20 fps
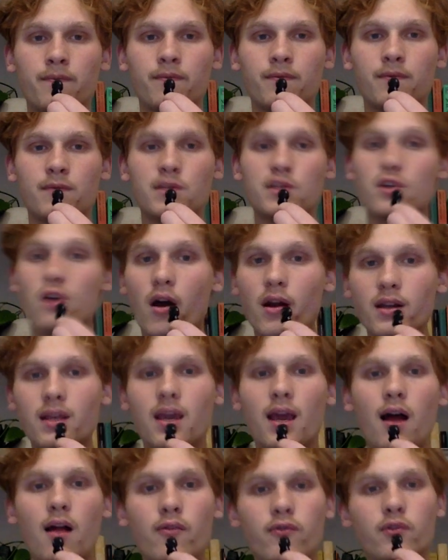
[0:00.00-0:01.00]
John
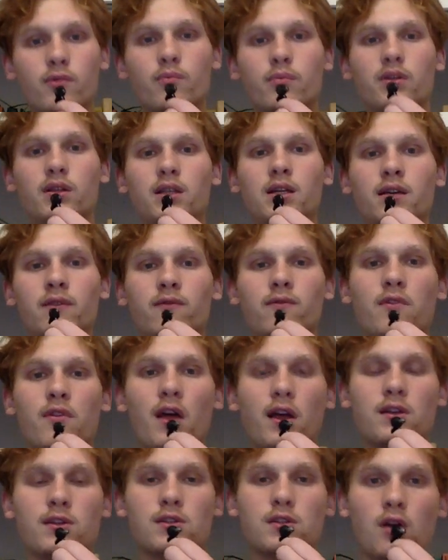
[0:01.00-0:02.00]
Calvin believed
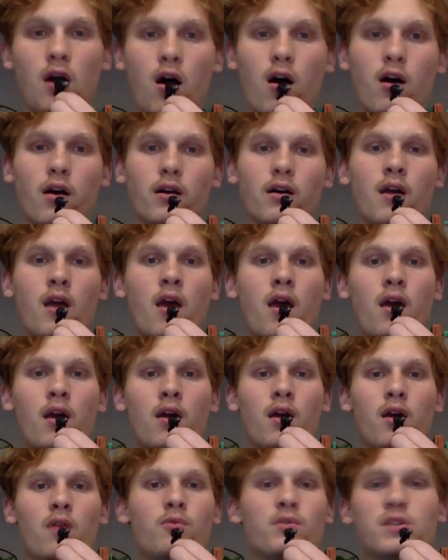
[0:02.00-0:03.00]
that song
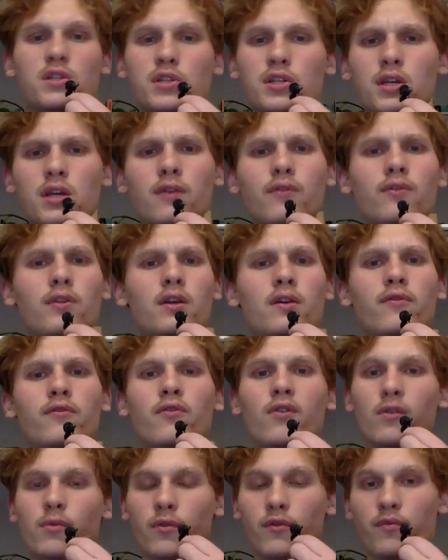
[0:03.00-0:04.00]
was chiefly a
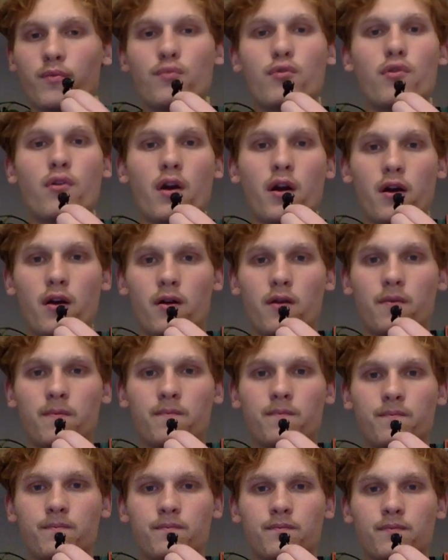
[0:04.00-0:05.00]
form of prayer.
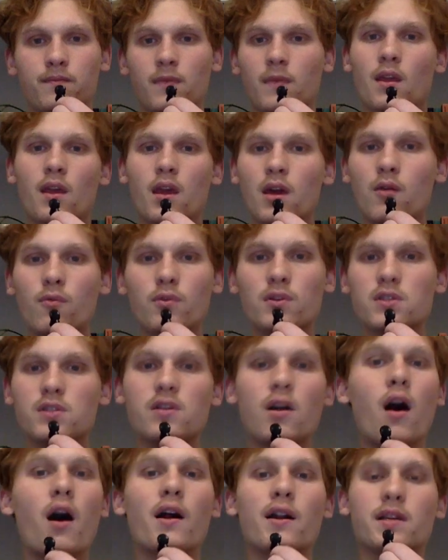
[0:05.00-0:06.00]
It was
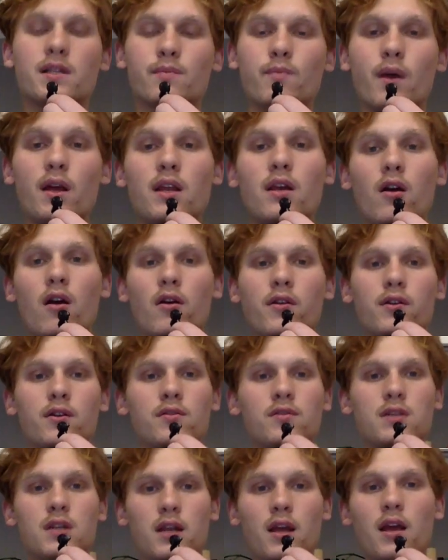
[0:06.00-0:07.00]
not, as many
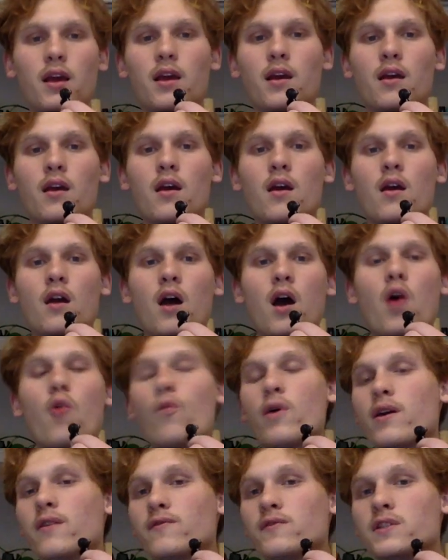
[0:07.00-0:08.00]
argue today, a
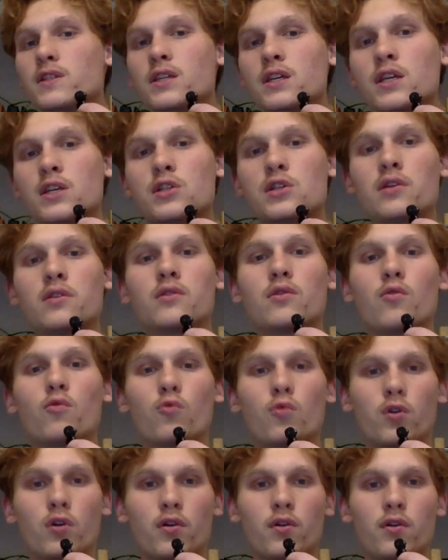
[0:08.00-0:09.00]
way of teaching the
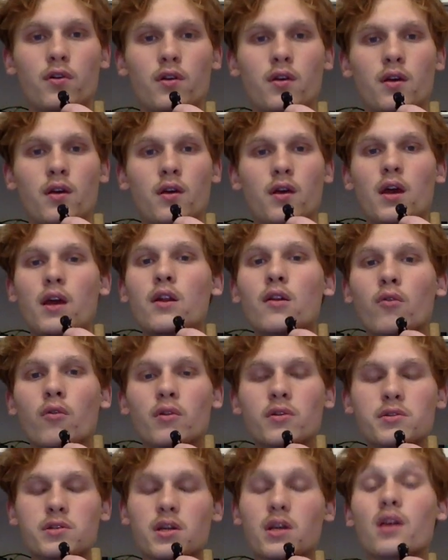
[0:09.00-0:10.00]
word, in
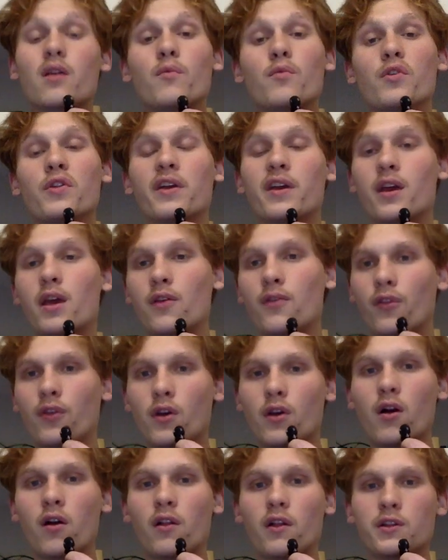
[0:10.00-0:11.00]
order to communicate
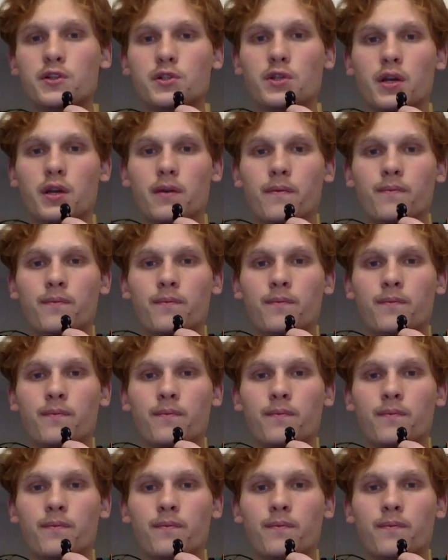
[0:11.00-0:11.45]
theology.